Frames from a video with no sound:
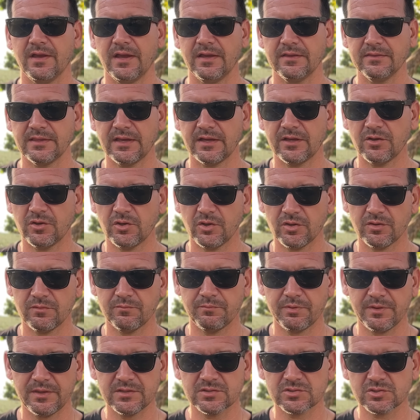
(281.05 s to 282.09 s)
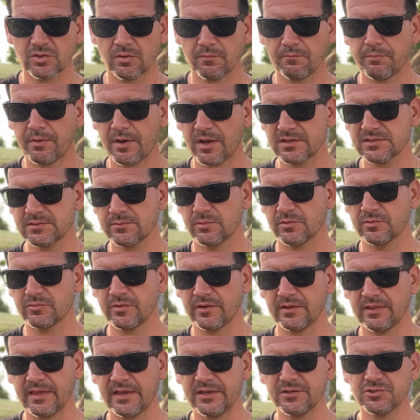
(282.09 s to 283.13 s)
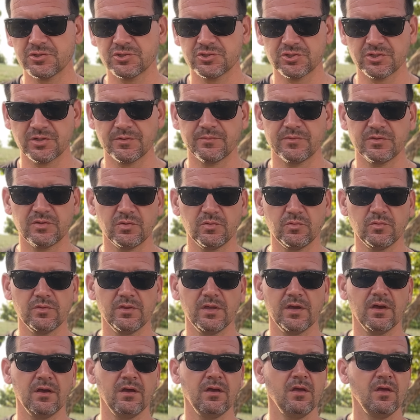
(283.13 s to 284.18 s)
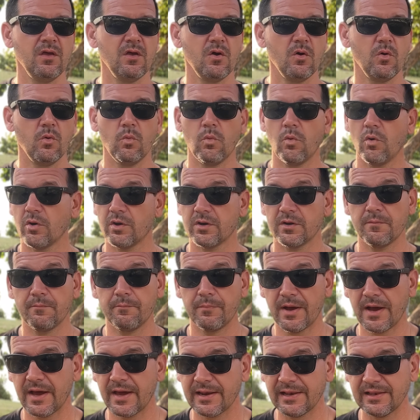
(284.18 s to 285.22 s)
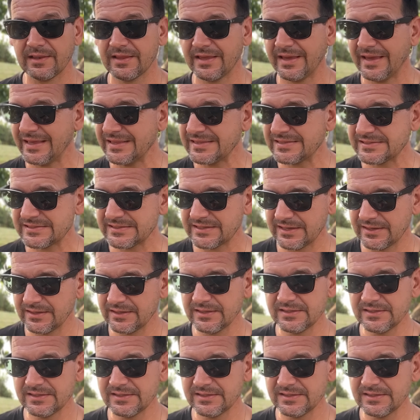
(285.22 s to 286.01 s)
and there could be some possible relationship to the water bottle incident.